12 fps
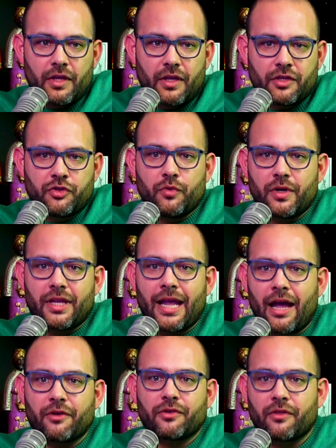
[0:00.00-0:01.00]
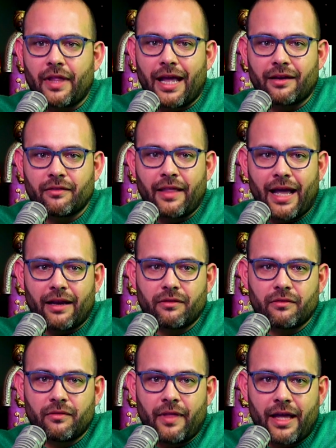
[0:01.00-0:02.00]
as you encounter that
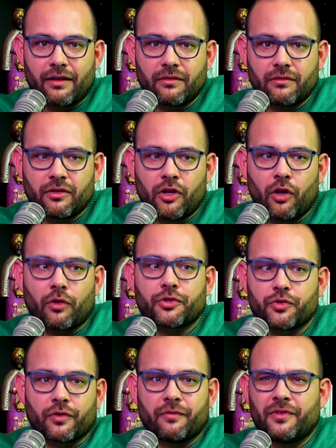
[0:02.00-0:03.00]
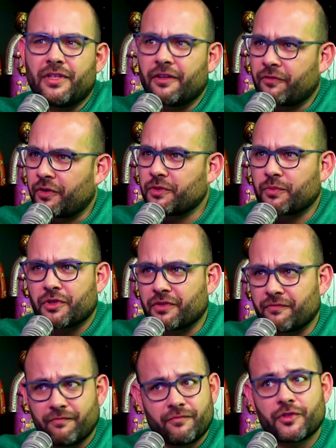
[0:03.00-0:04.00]
culture of difference, which
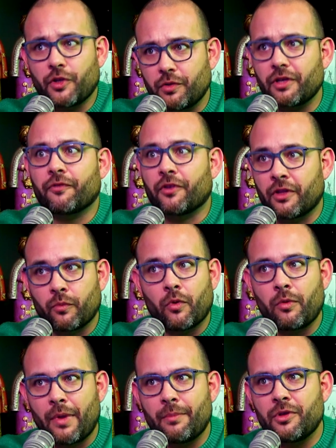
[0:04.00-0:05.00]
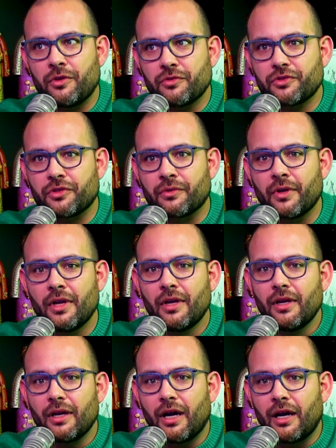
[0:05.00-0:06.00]
is so different than what we may be used to,
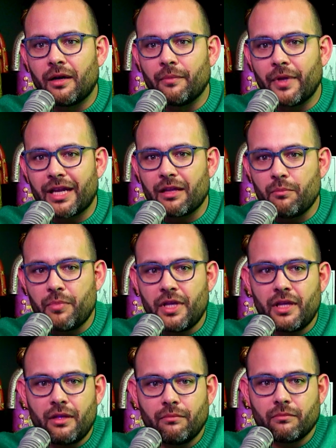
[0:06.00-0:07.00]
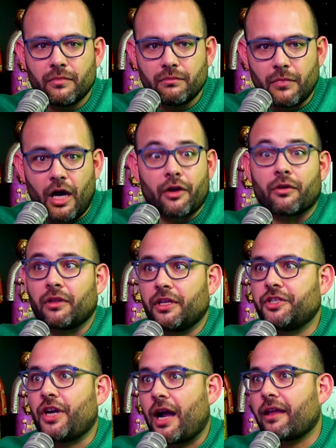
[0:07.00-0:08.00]
it can be utterly
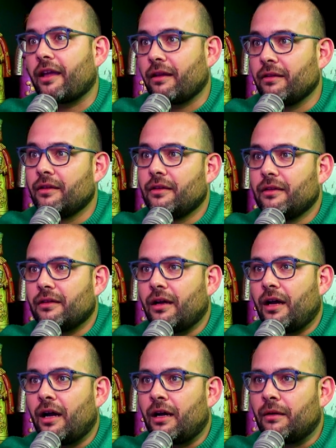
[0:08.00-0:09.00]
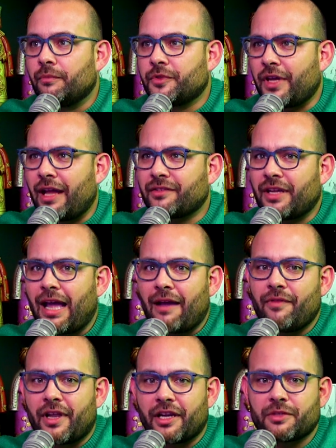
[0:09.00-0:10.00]
shocking to have
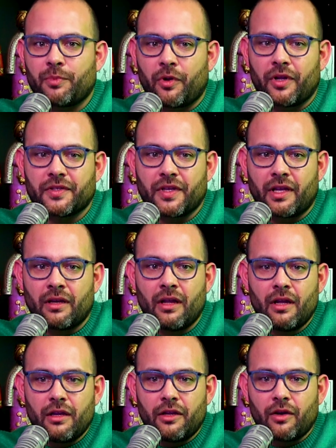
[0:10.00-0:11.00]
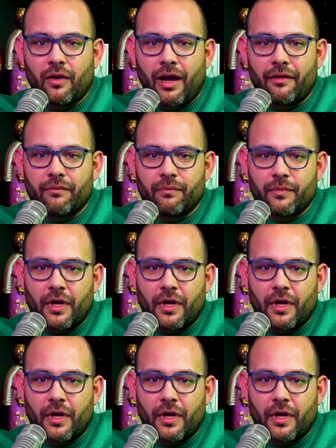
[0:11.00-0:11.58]
that experience. And I've